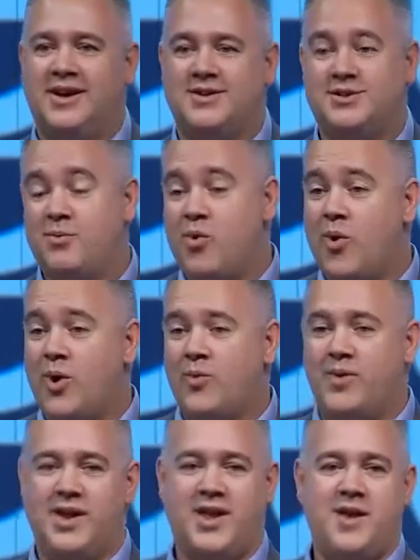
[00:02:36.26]
support
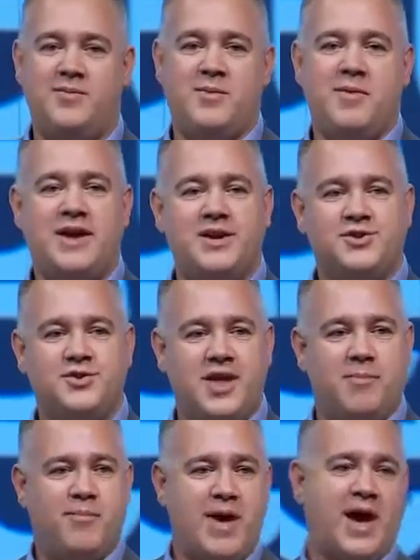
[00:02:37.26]
when it came to making sure
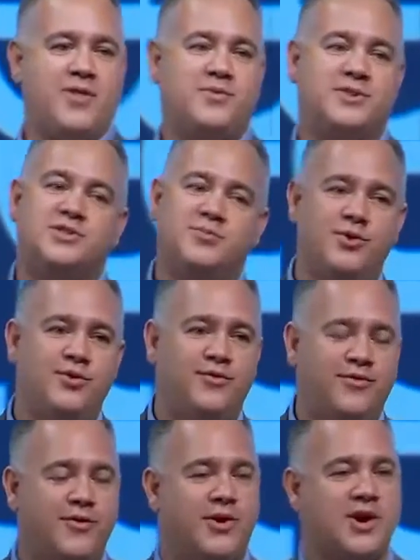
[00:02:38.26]
that path was smooth
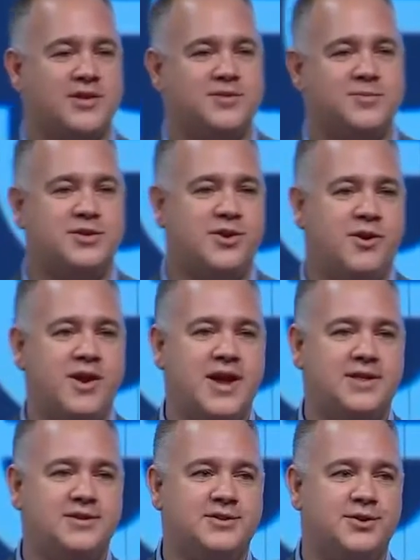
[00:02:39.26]
for customers that already
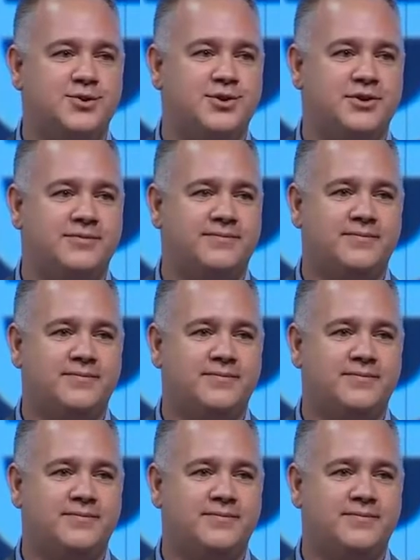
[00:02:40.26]
had the solution.